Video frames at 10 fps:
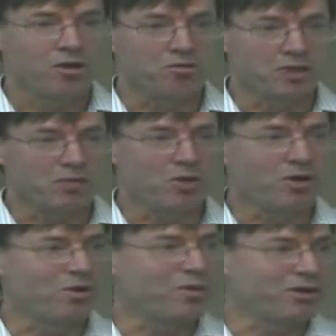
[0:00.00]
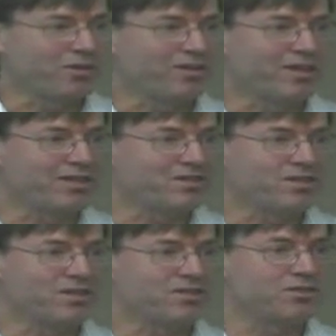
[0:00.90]
Home Depot or whatever,
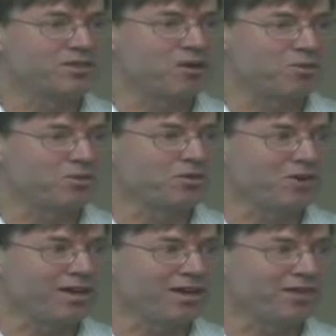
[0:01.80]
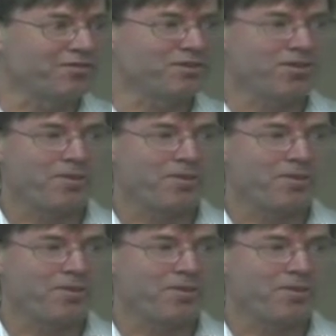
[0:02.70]
that's the option you have.